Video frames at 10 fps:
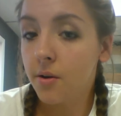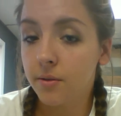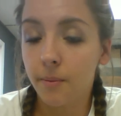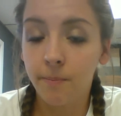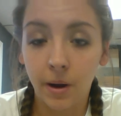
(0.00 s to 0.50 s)

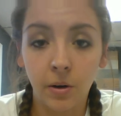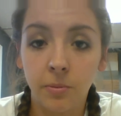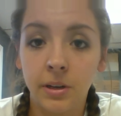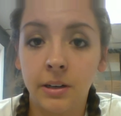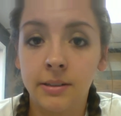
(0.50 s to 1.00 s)
by all
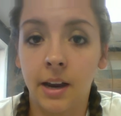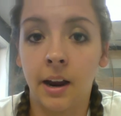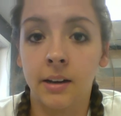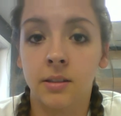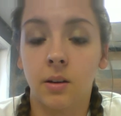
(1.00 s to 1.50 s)
means,
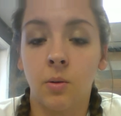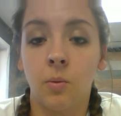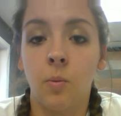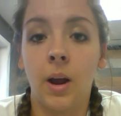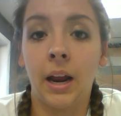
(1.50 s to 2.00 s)
ask
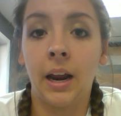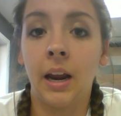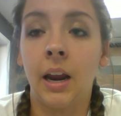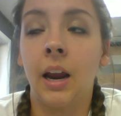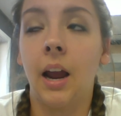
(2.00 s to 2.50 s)

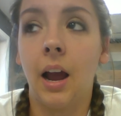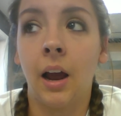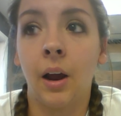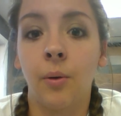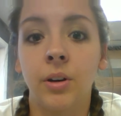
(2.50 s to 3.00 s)
away.
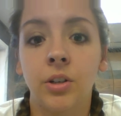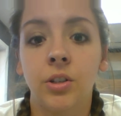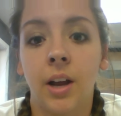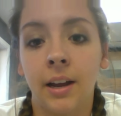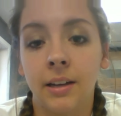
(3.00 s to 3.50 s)
I wish
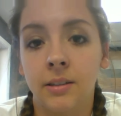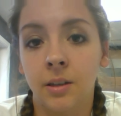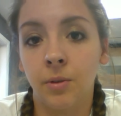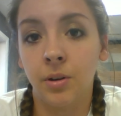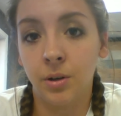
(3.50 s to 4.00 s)
I had
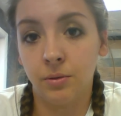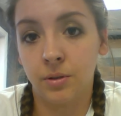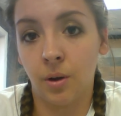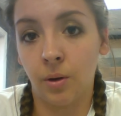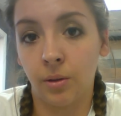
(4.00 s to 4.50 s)
someone who was
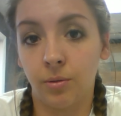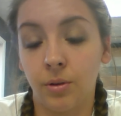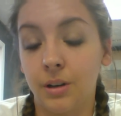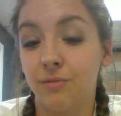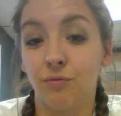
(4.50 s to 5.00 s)
going through
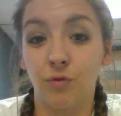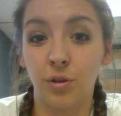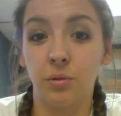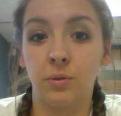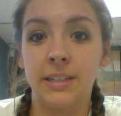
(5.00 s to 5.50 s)
it
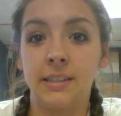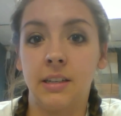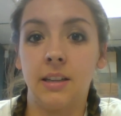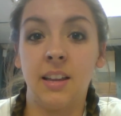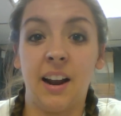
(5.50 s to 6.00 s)
real
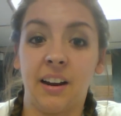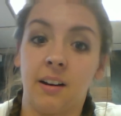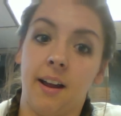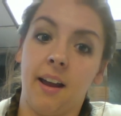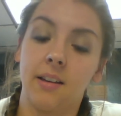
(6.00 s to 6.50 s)
recent that I could
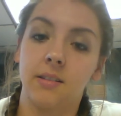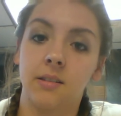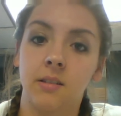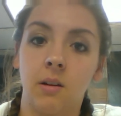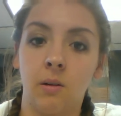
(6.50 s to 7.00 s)
ask.
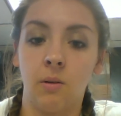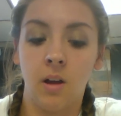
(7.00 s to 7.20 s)
So,